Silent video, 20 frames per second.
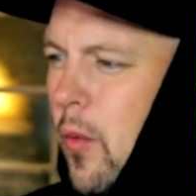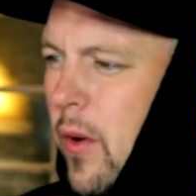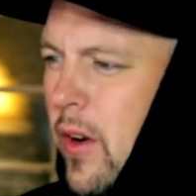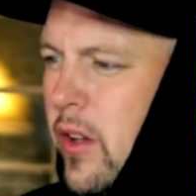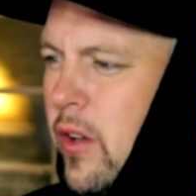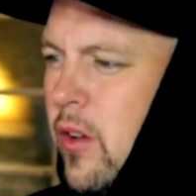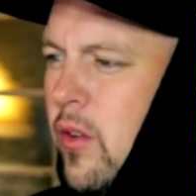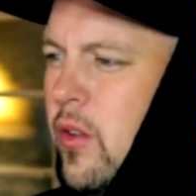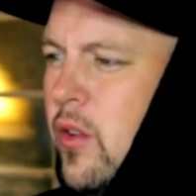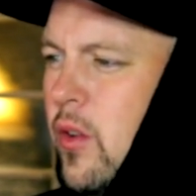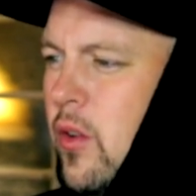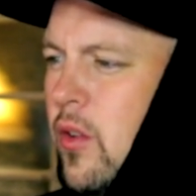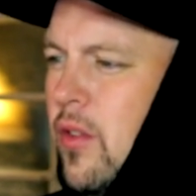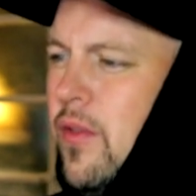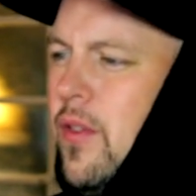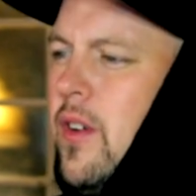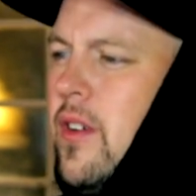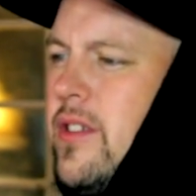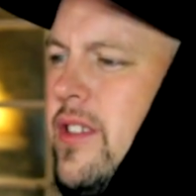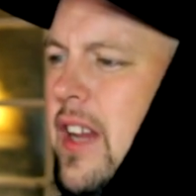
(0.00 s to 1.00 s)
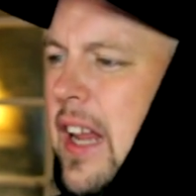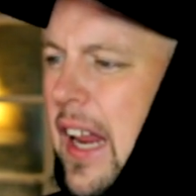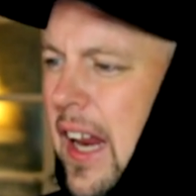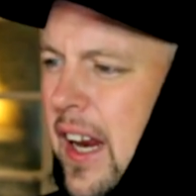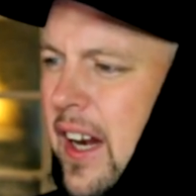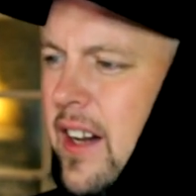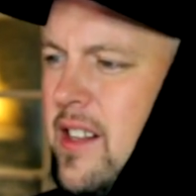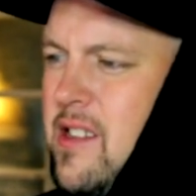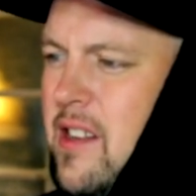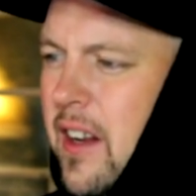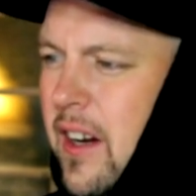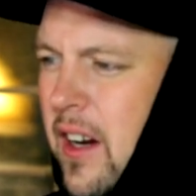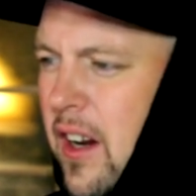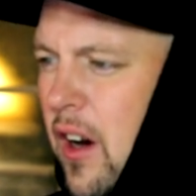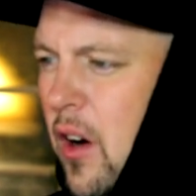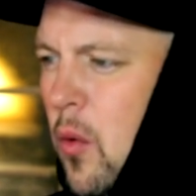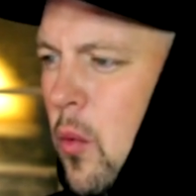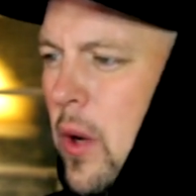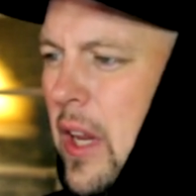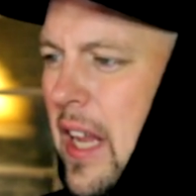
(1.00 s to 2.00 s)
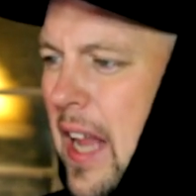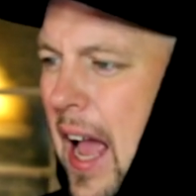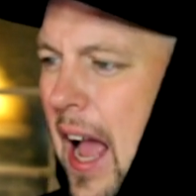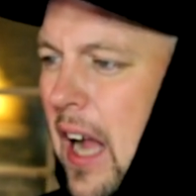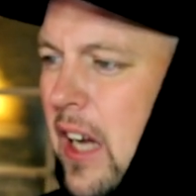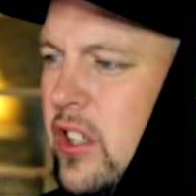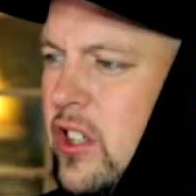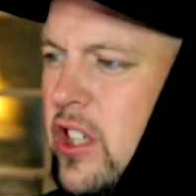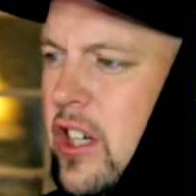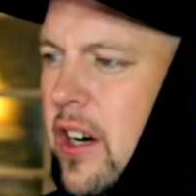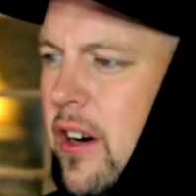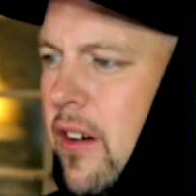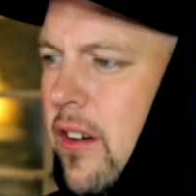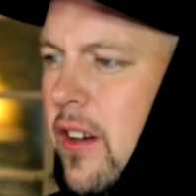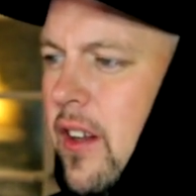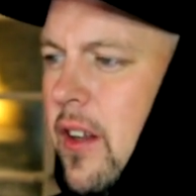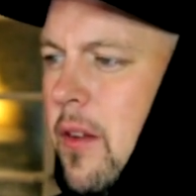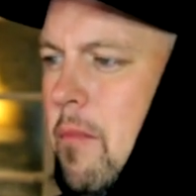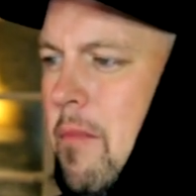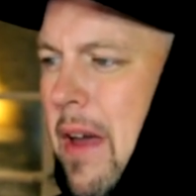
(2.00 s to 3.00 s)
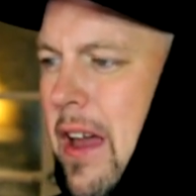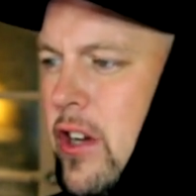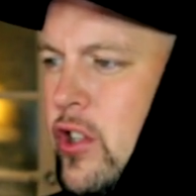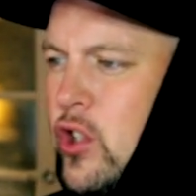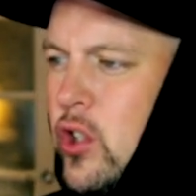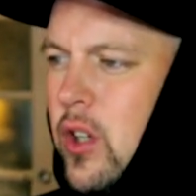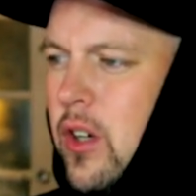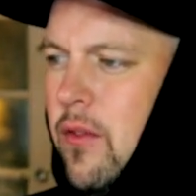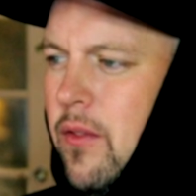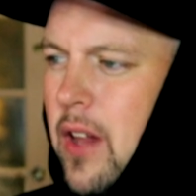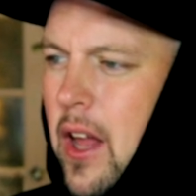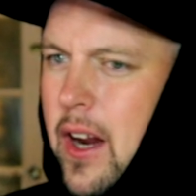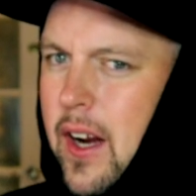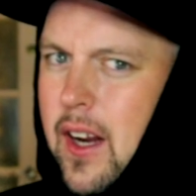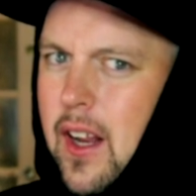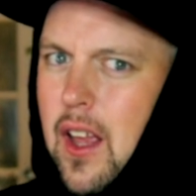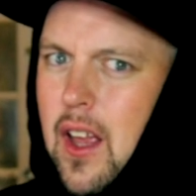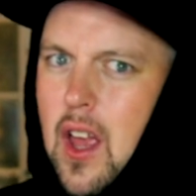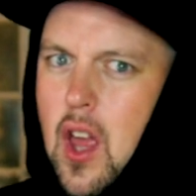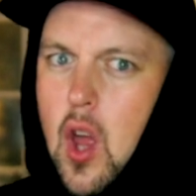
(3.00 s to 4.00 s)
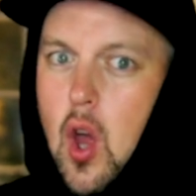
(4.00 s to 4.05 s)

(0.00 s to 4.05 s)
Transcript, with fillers: when you do first aid, it's like a reactionary measure of like,